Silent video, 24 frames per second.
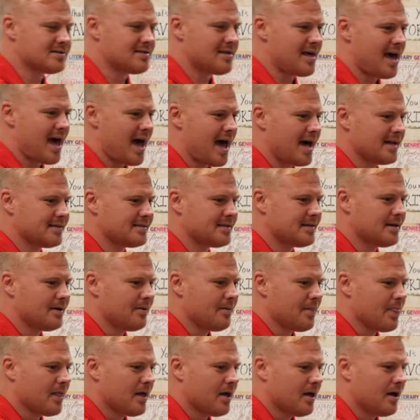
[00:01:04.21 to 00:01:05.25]
that
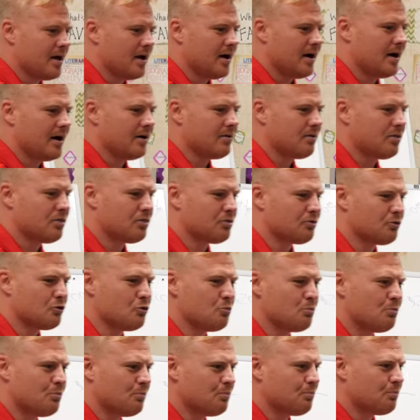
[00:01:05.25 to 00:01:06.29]
through
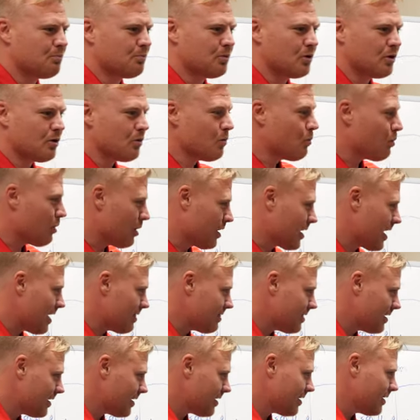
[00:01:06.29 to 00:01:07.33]
pure work
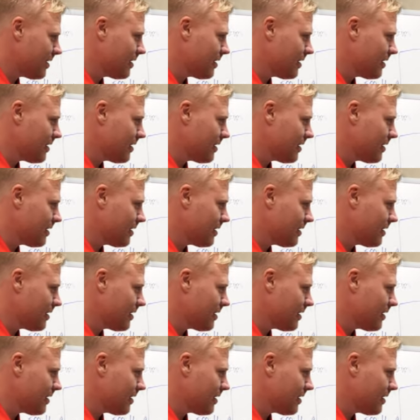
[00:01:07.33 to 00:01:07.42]
ethic,